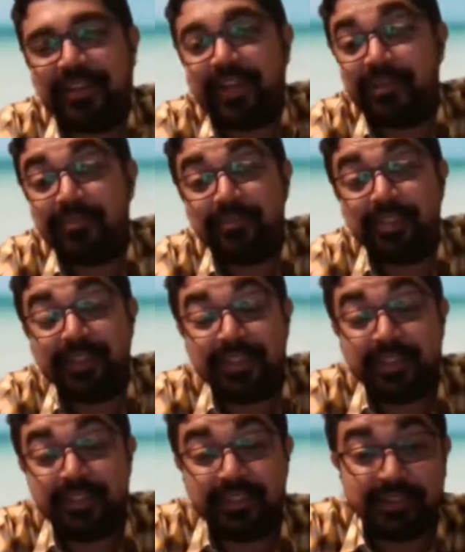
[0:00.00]
am
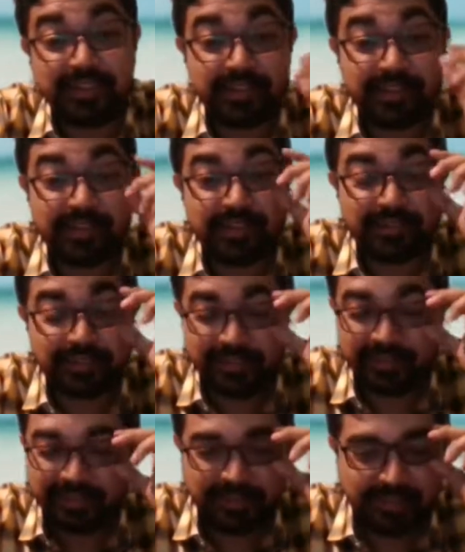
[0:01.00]
really,
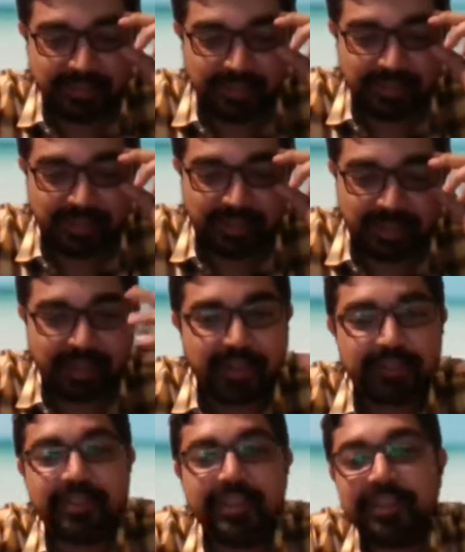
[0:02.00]

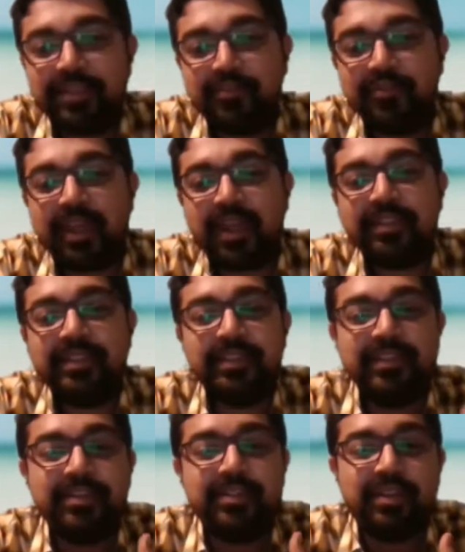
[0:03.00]
I
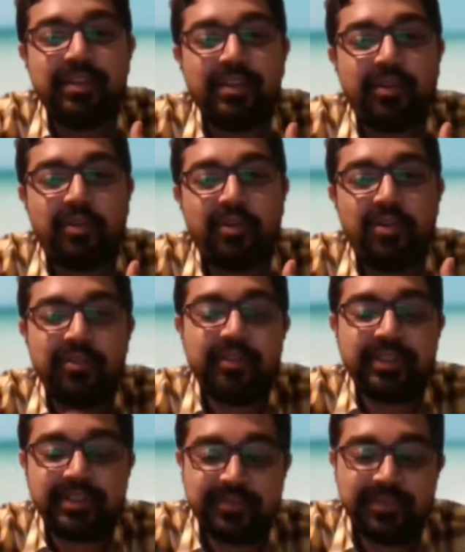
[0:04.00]
think all of
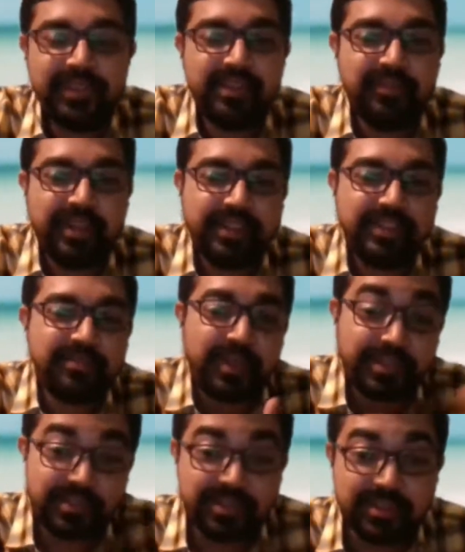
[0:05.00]
us feel very
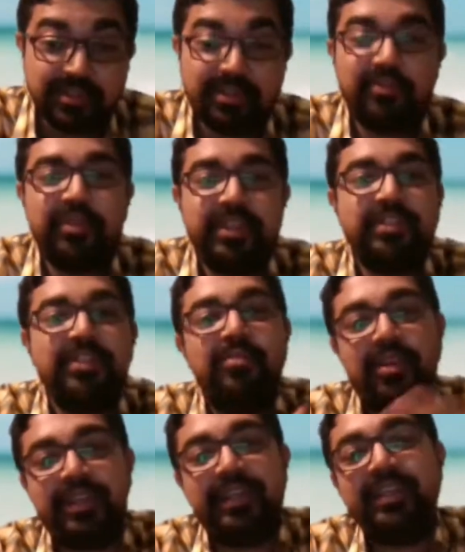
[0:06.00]
special the way you
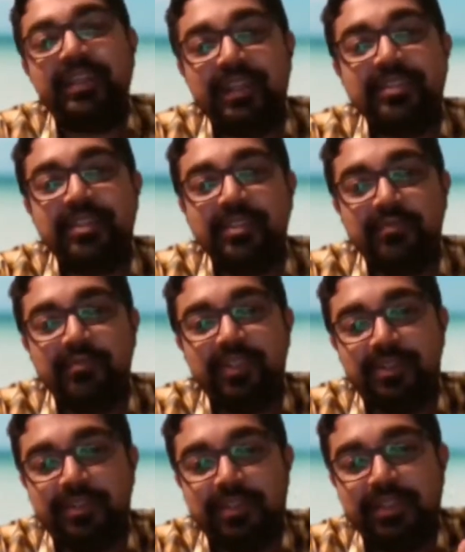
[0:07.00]
are engaging
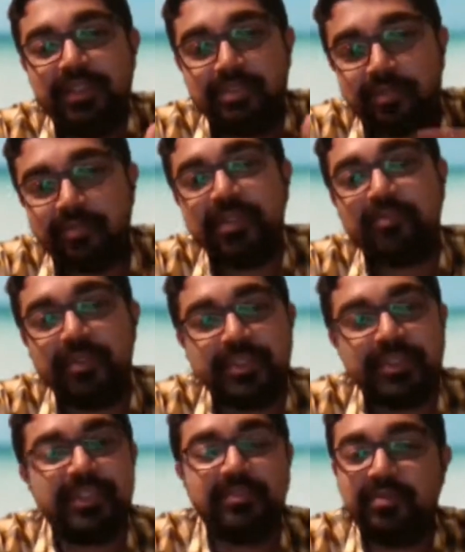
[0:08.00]
with each of the
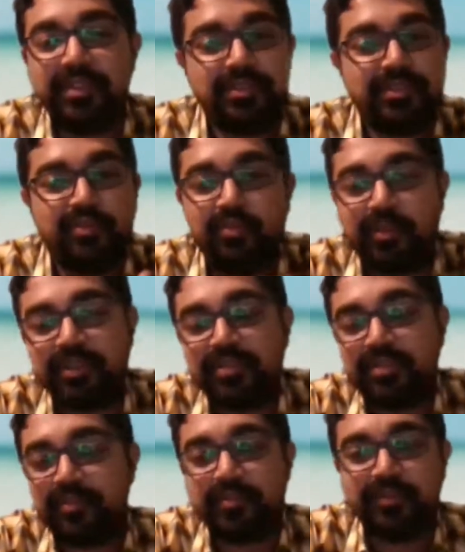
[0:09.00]
questions with so much
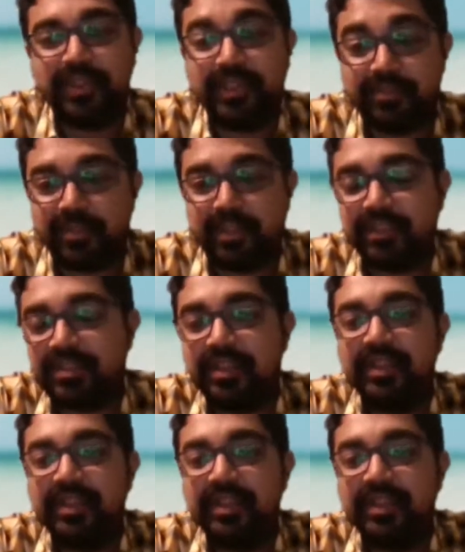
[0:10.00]
of interest.